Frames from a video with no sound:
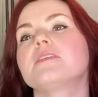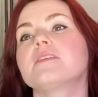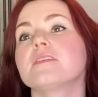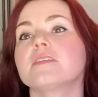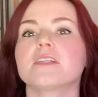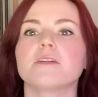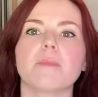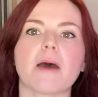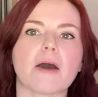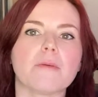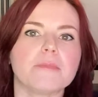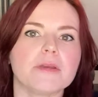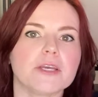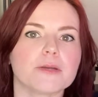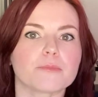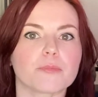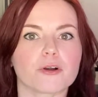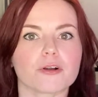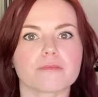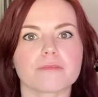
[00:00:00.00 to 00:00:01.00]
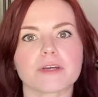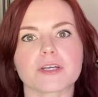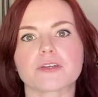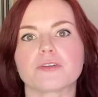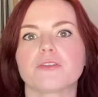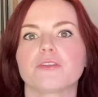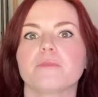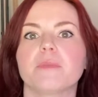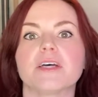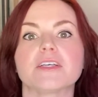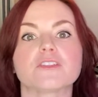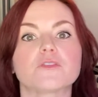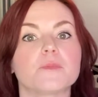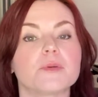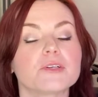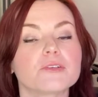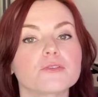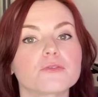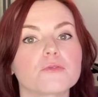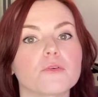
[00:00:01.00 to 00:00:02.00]
isn't about being perfect or the best
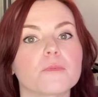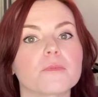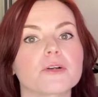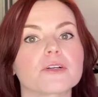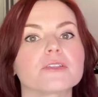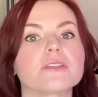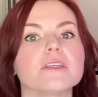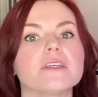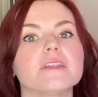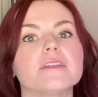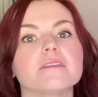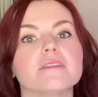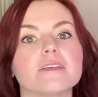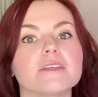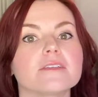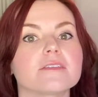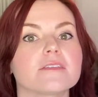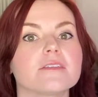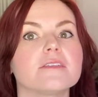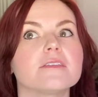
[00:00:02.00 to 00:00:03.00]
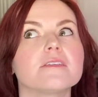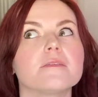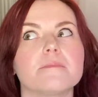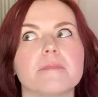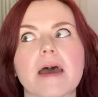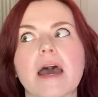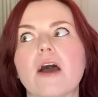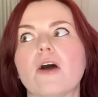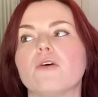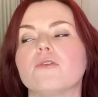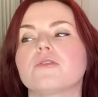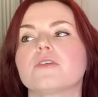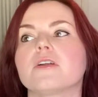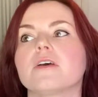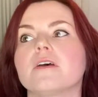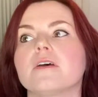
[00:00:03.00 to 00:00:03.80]
spiritual person. This is about